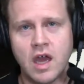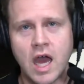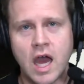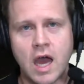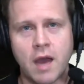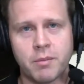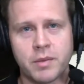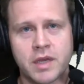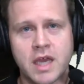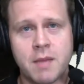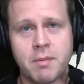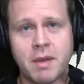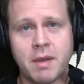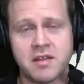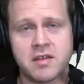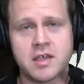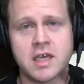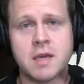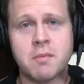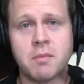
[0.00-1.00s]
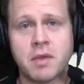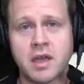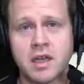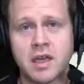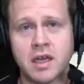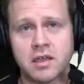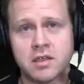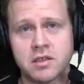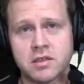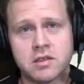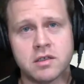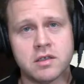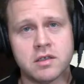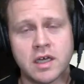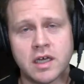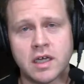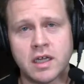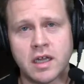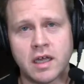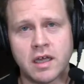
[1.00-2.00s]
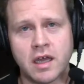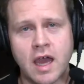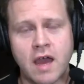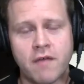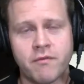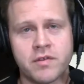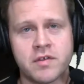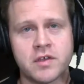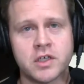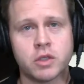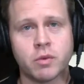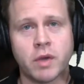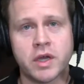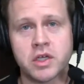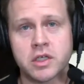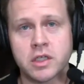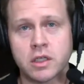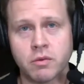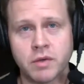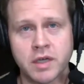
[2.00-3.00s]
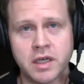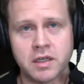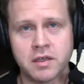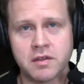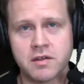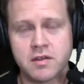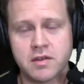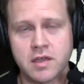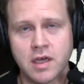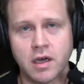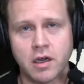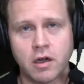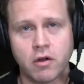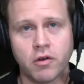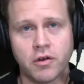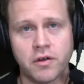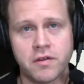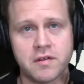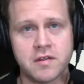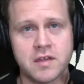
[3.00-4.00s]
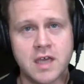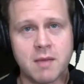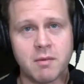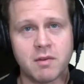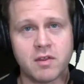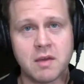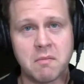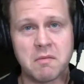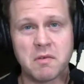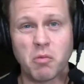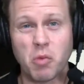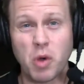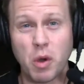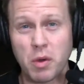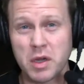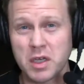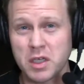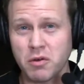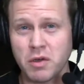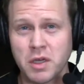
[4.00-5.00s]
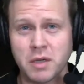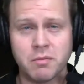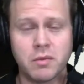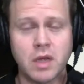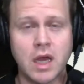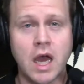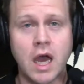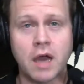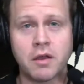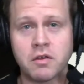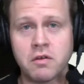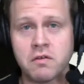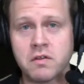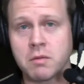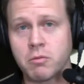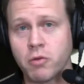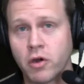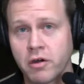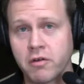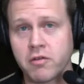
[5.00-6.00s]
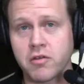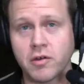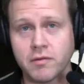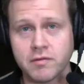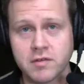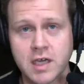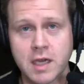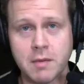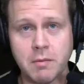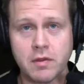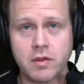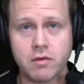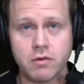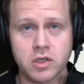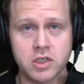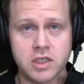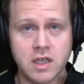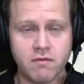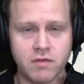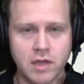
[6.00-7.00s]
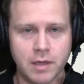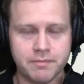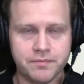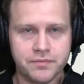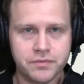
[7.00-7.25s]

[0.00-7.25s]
keep our team connected, have situational awareness across the team in terms of what we're doing, using Microsoft Teams to achieve that.